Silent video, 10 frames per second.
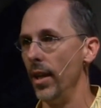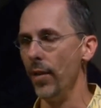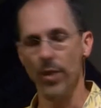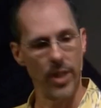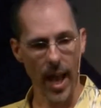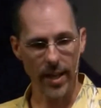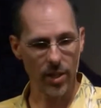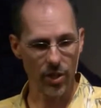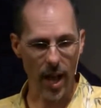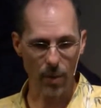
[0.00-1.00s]
If the dad
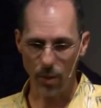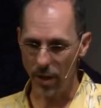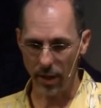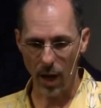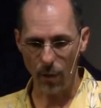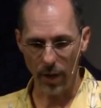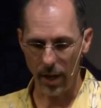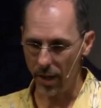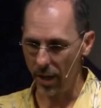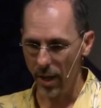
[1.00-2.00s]
decided we're going to go over
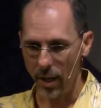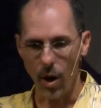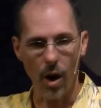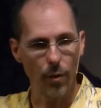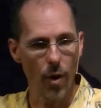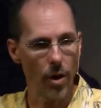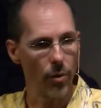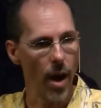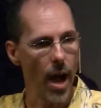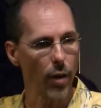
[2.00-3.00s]
here and carve on a
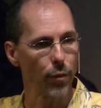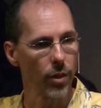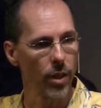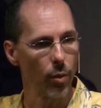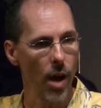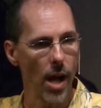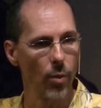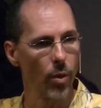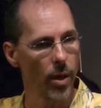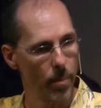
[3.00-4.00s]
rock for a little while
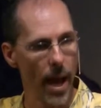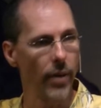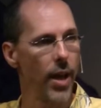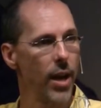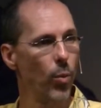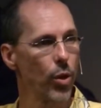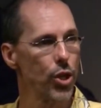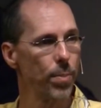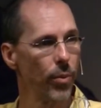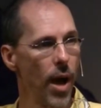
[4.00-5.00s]
and we're going to bow down and
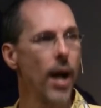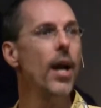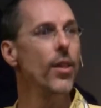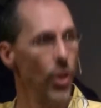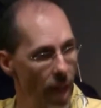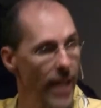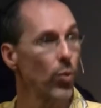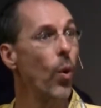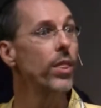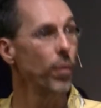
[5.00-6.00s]
worship a rock, then
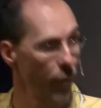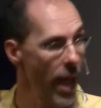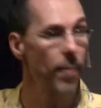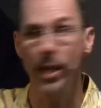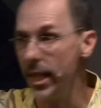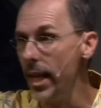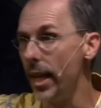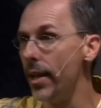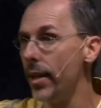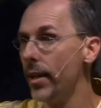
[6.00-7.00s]
that's what the family
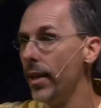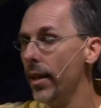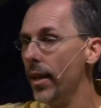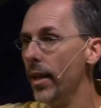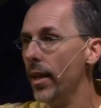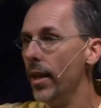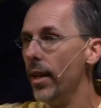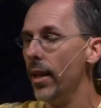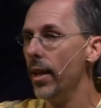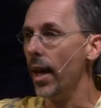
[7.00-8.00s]
did.
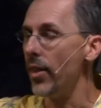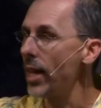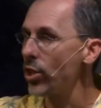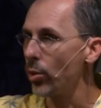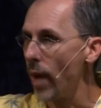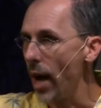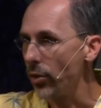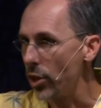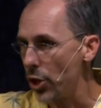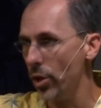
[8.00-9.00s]
And that's the
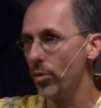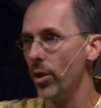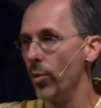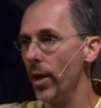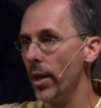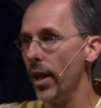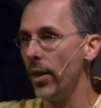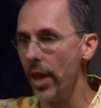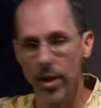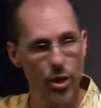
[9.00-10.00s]
route the children went,
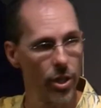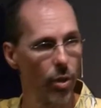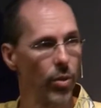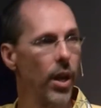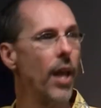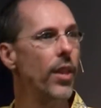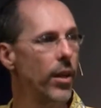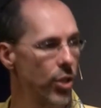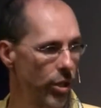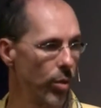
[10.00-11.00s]
and their children and
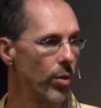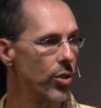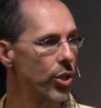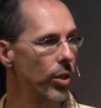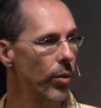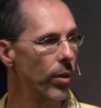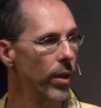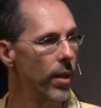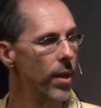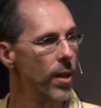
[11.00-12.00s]
their children's children.